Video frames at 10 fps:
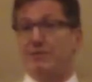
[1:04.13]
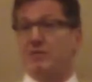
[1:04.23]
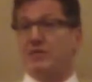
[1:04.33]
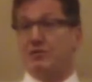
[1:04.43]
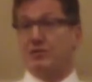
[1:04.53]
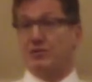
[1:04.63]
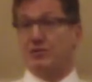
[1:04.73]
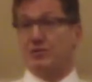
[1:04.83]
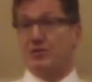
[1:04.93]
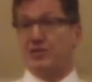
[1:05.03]
that was
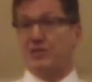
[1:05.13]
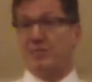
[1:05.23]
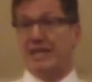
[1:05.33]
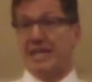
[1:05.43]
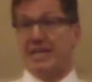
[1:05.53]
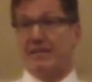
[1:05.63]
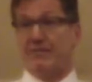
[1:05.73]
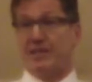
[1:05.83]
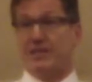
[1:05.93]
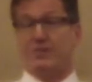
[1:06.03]
introduced to you at the beginning
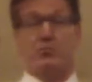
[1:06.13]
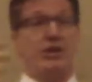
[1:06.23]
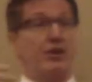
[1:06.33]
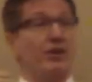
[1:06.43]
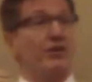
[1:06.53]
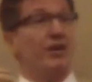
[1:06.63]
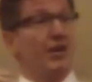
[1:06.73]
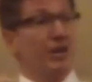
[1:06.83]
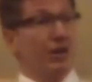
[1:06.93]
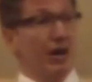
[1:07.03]
of this, we are,
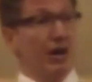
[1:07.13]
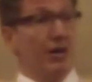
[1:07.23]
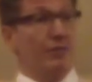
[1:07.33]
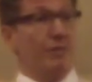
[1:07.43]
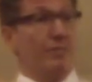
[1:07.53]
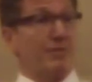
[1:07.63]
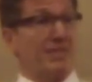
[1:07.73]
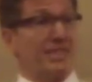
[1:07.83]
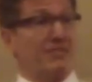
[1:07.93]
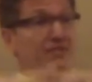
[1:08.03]

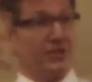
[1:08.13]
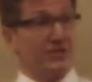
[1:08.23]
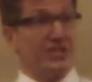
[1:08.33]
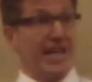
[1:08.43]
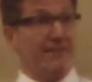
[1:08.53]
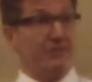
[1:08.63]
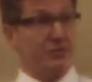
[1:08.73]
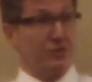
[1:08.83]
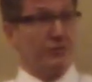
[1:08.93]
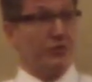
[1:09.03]
represents field staff that
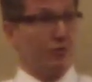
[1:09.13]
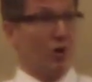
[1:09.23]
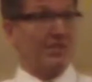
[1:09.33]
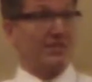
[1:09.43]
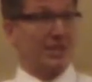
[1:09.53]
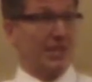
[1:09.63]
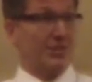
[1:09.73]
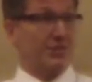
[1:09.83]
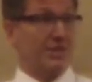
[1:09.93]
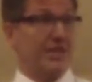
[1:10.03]
serve you across the
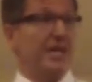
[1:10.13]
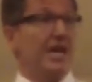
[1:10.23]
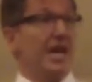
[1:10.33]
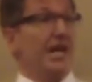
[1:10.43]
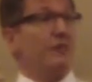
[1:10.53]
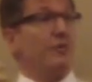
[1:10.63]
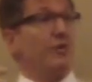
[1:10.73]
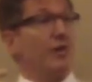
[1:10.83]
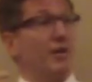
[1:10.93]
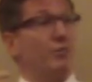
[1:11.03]
country.
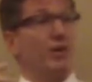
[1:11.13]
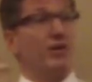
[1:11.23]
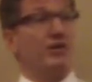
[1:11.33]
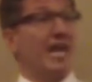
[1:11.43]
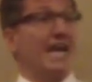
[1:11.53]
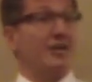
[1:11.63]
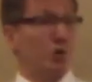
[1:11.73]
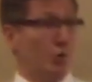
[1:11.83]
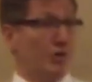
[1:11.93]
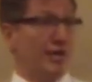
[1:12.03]
And we are glad to
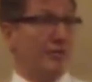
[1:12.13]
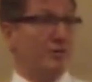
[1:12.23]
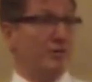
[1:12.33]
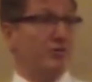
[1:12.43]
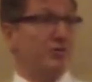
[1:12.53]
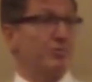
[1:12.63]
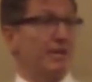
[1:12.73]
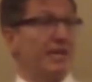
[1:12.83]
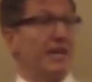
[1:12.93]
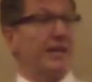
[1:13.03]
coordinate with you to
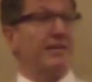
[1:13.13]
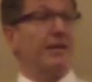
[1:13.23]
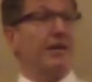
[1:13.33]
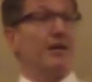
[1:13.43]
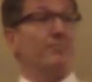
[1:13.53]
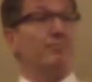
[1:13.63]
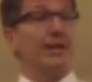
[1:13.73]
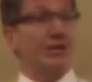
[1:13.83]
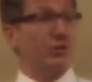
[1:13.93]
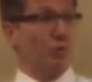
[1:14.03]
bring a
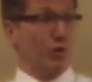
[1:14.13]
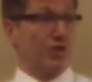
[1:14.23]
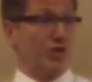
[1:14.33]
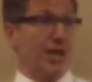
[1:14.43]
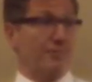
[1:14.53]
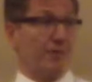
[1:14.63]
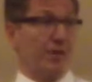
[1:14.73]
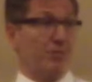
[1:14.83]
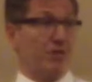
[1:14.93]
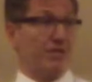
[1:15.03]
bigger workshop
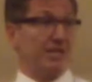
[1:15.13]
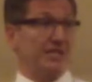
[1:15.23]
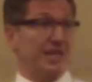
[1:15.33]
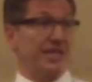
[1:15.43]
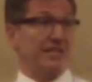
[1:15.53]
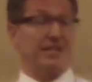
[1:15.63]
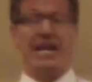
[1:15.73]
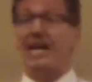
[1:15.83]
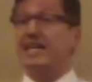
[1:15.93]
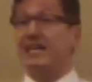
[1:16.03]
around multi-site
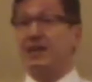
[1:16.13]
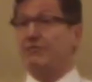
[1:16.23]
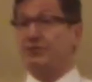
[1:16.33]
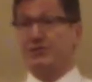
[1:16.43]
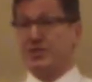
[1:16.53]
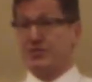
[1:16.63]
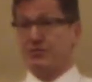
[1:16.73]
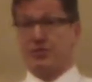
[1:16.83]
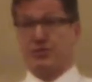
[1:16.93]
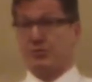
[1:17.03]
to any of your
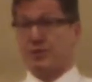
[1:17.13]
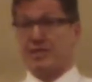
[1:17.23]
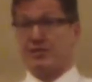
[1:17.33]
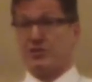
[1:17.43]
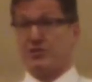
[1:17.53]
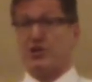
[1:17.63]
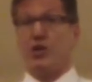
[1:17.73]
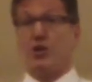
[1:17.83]
districts or regions